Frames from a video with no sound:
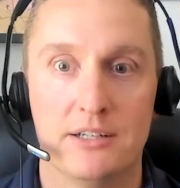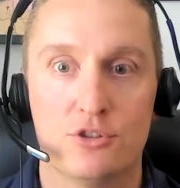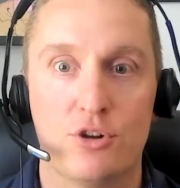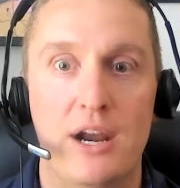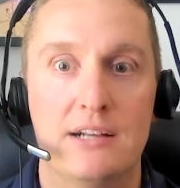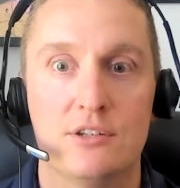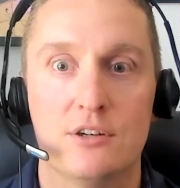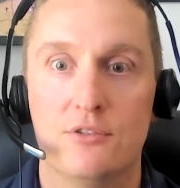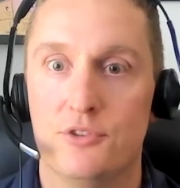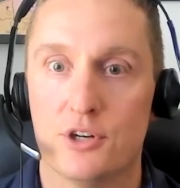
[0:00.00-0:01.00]

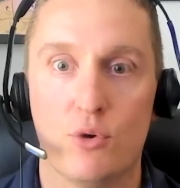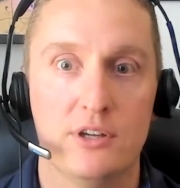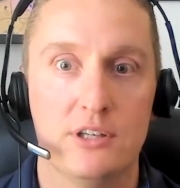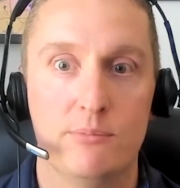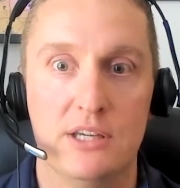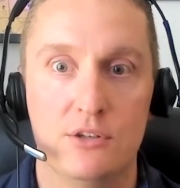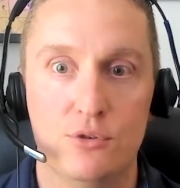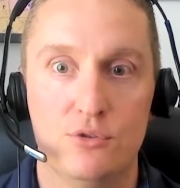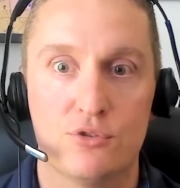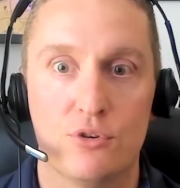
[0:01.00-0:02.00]
detractor, they're going to be
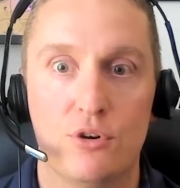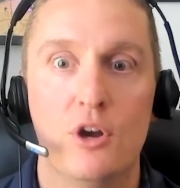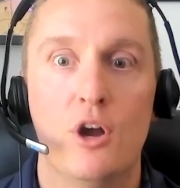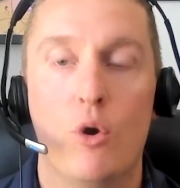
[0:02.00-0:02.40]
neutral,